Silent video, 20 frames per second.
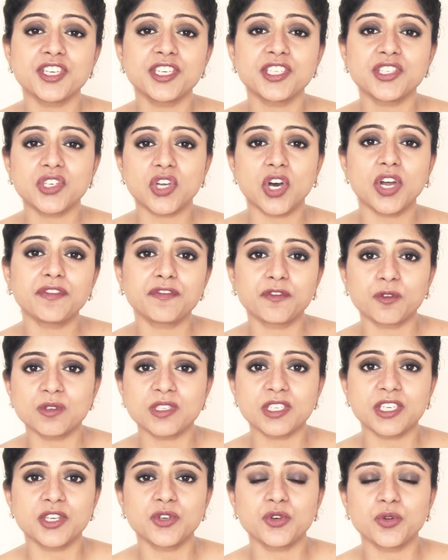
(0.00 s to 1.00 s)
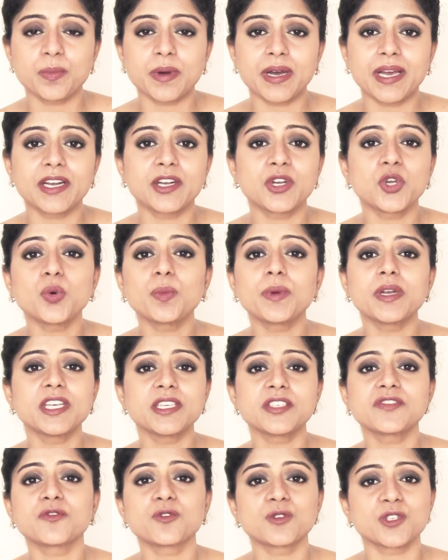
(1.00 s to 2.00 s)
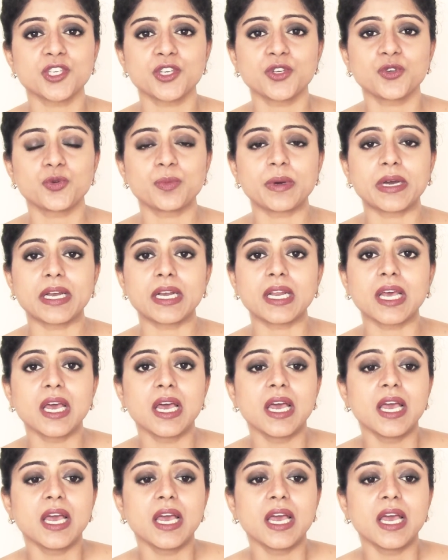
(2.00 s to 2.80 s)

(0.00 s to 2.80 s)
She's not forcing you to buy it. Nobody is forcing you to buy it.